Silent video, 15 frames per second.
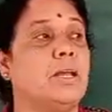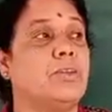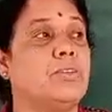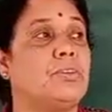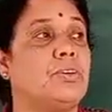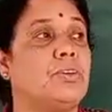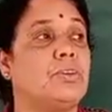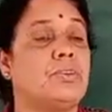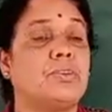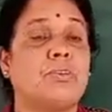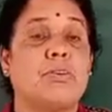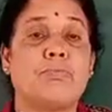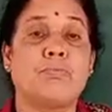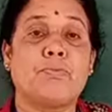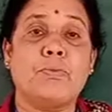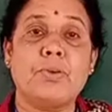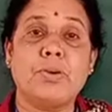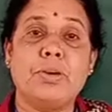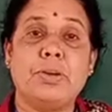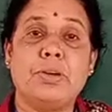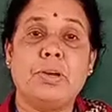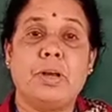in search of
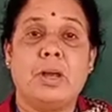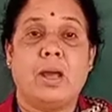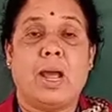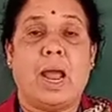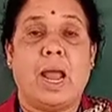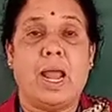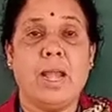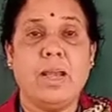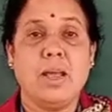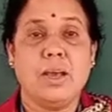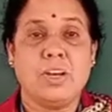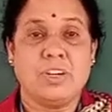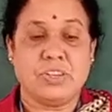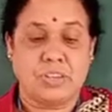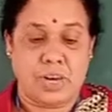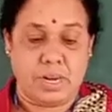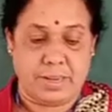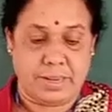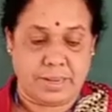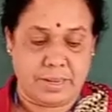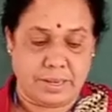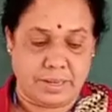food and
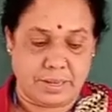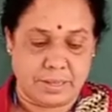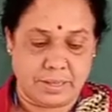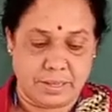shelter.